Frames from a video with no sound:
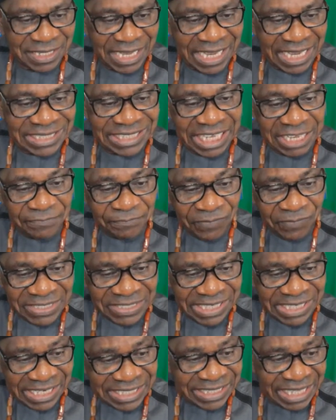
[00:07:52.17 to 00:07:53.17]
as a
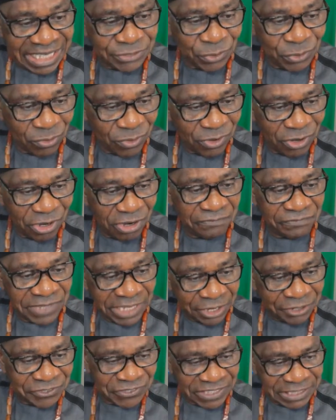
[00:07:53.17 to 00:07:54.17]
facilitator of
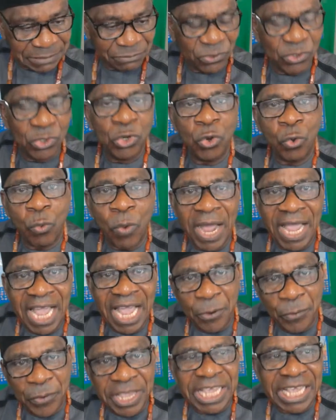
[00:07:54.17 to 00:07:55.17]
terrorism, why
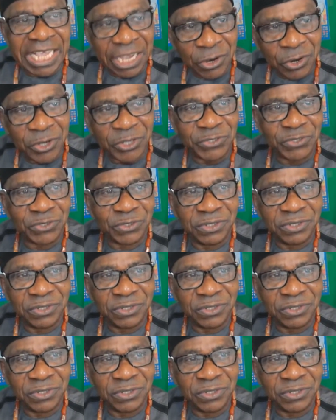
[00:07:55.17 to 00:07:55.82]
are we in court?